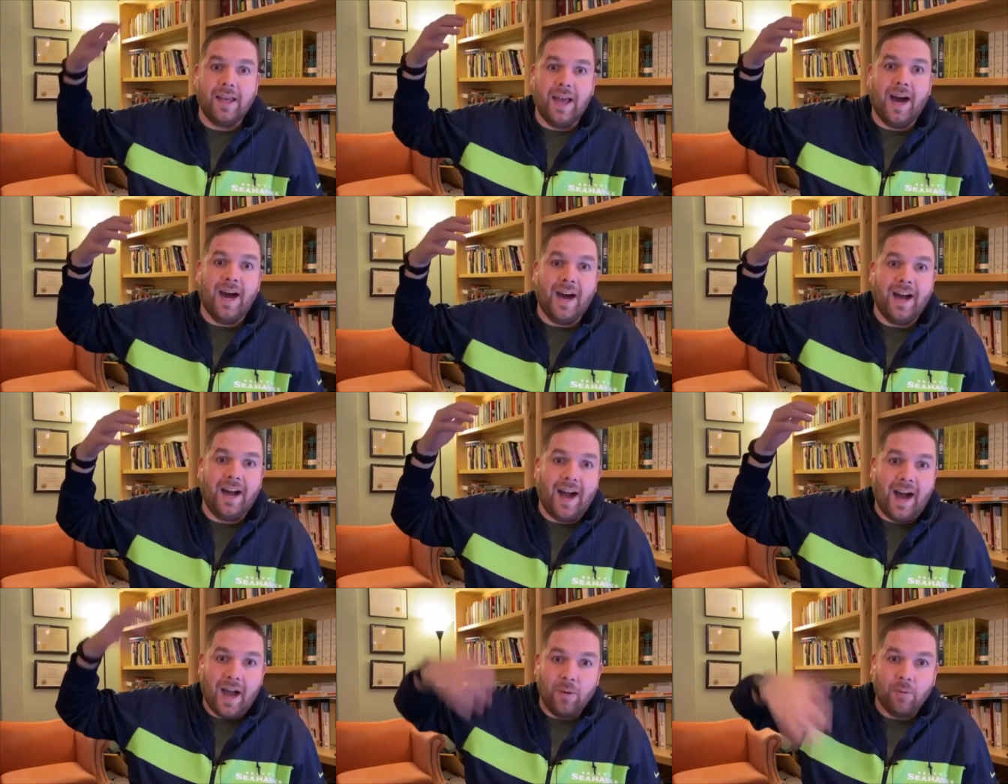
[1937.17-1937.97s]
Uh,
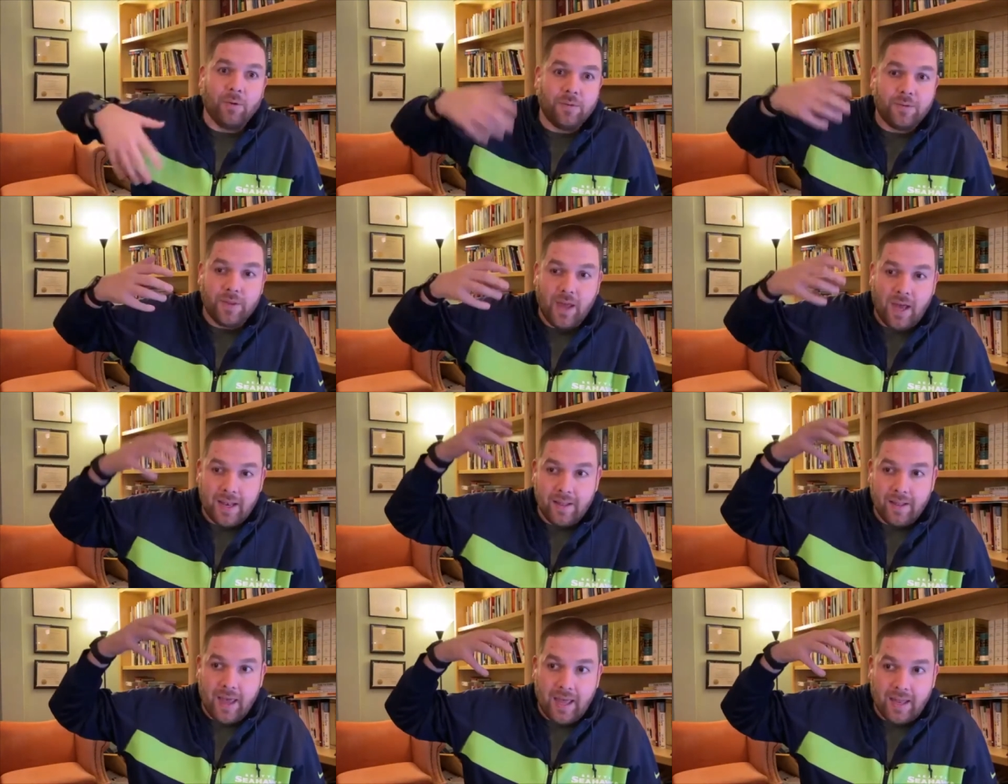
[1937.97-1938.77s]
I will
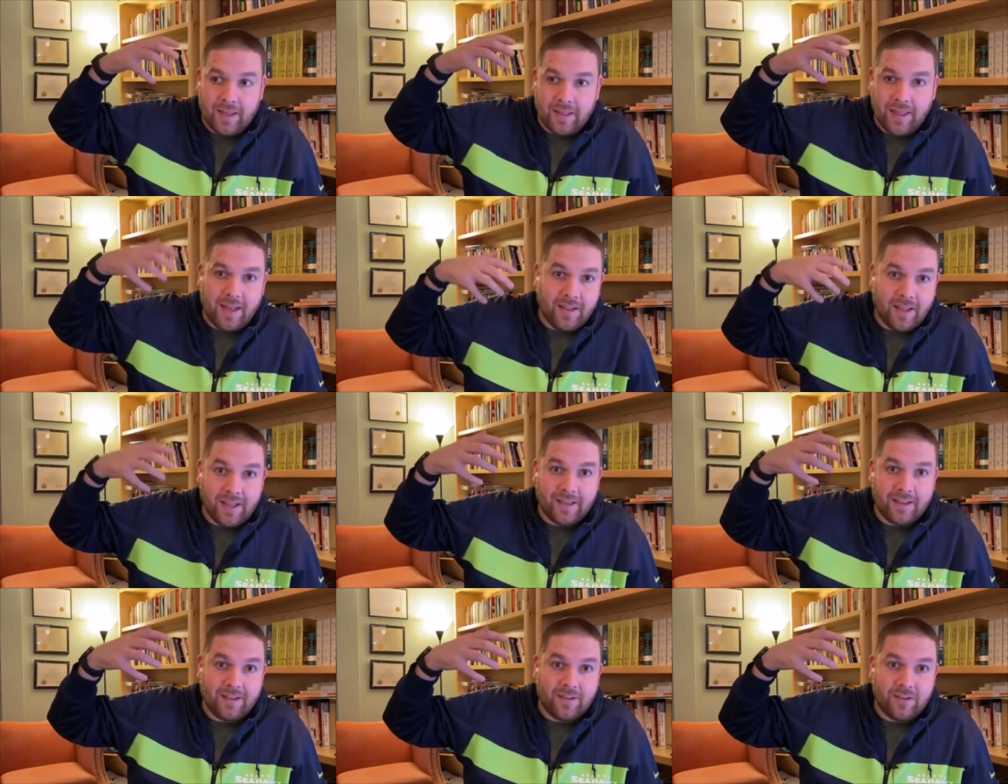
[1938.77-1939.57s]
and and then
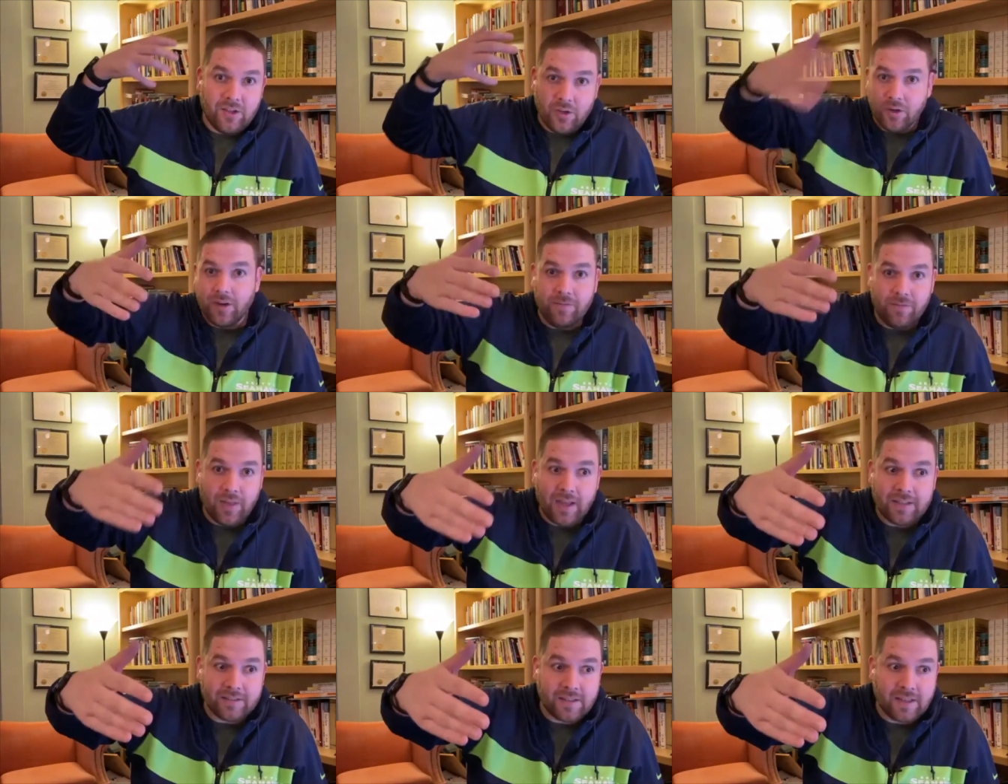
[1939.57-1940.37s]
like you're if
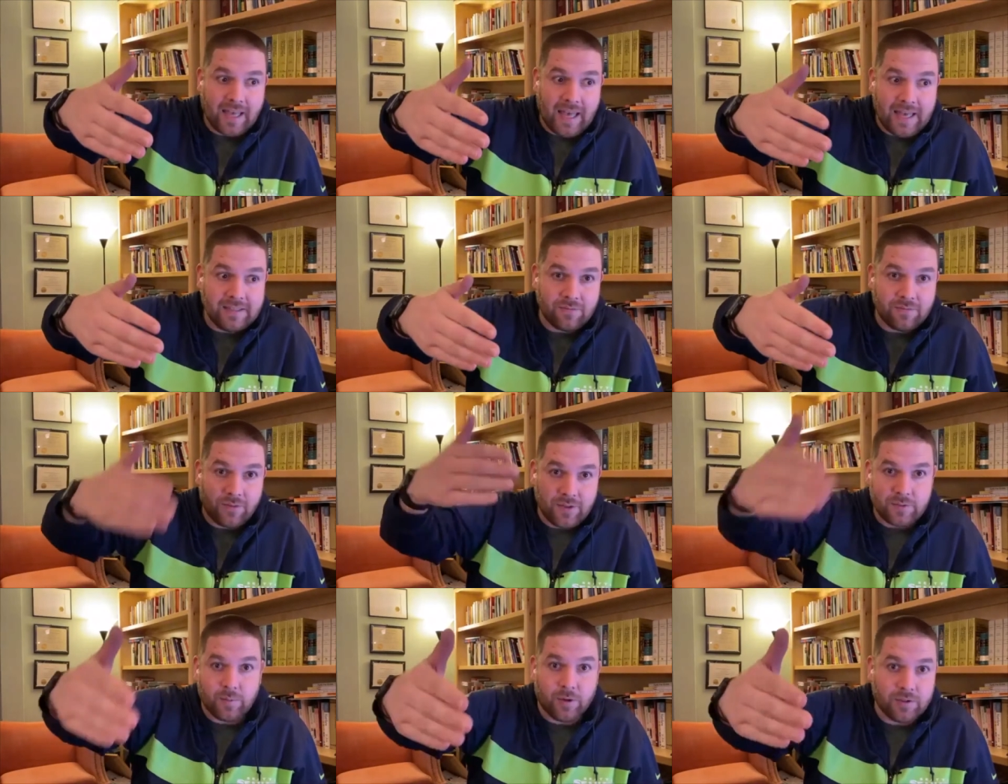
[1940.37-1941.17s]
that's the case for
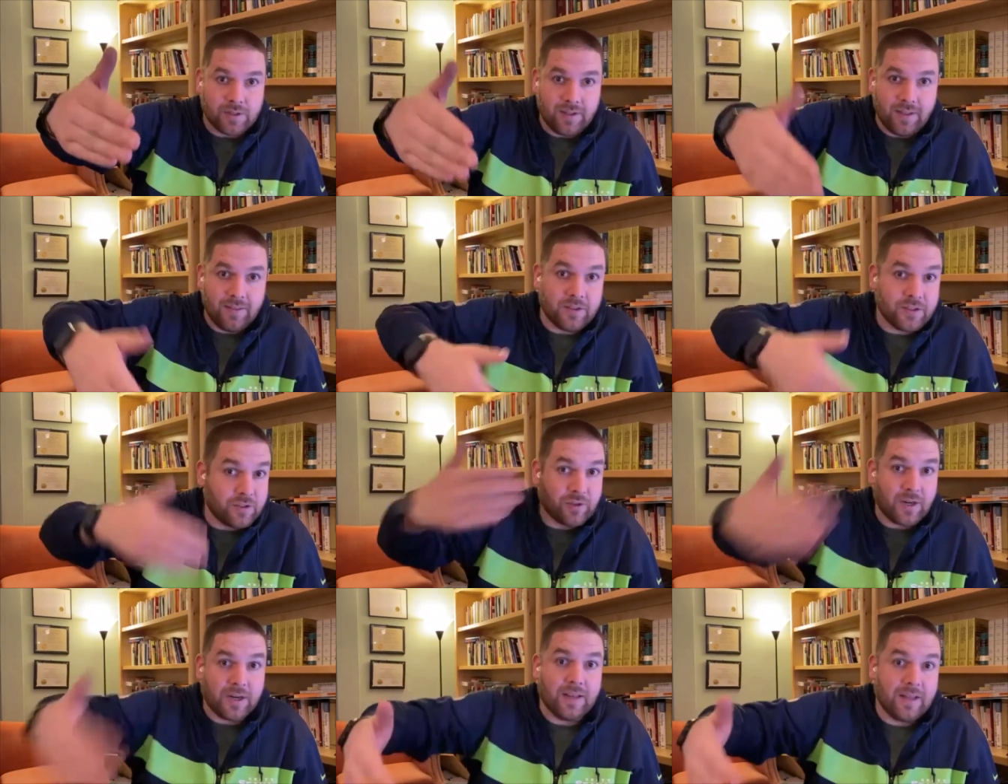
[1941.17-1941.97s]
this person and they're just
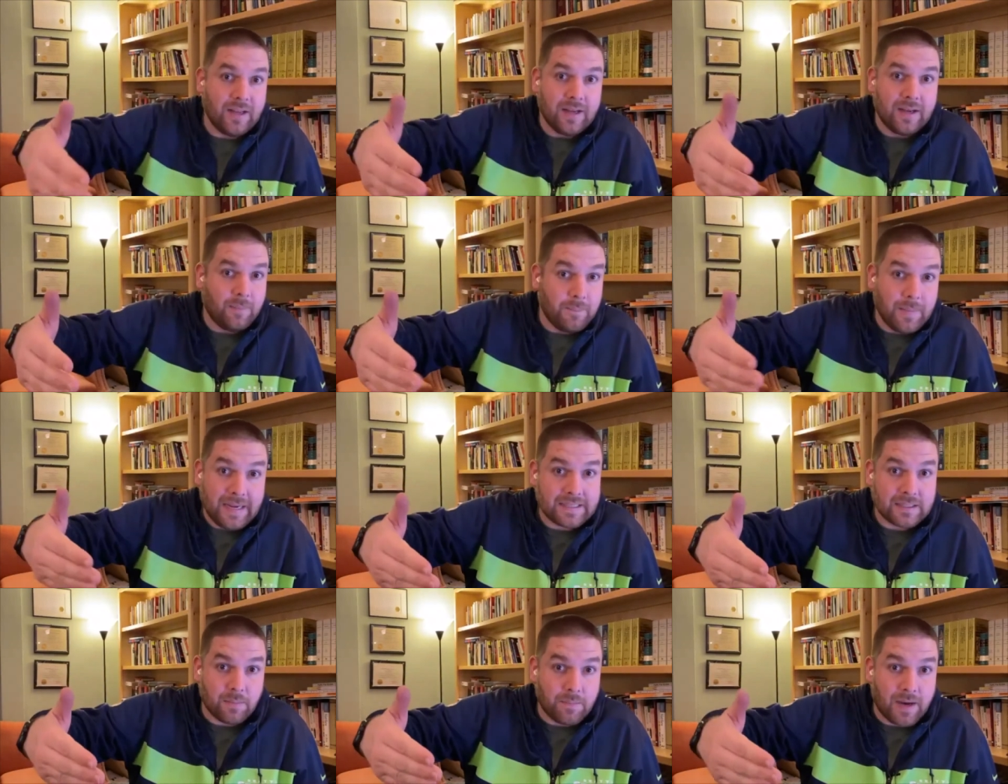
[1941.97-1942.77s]
trying to
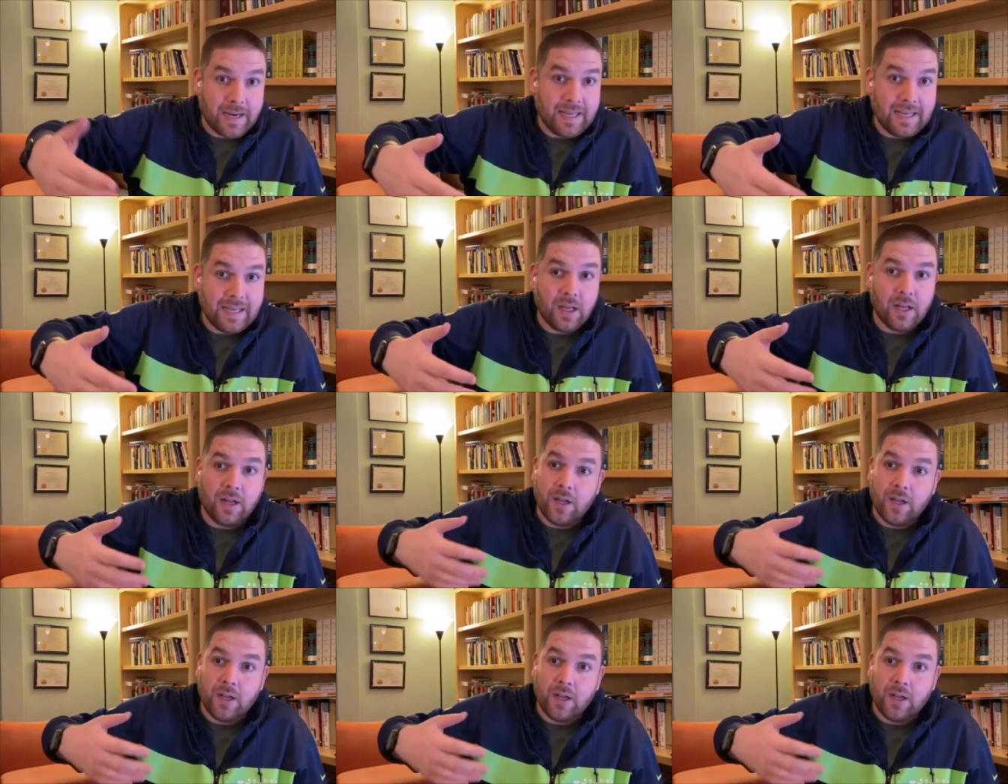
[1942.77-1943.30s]
make some money,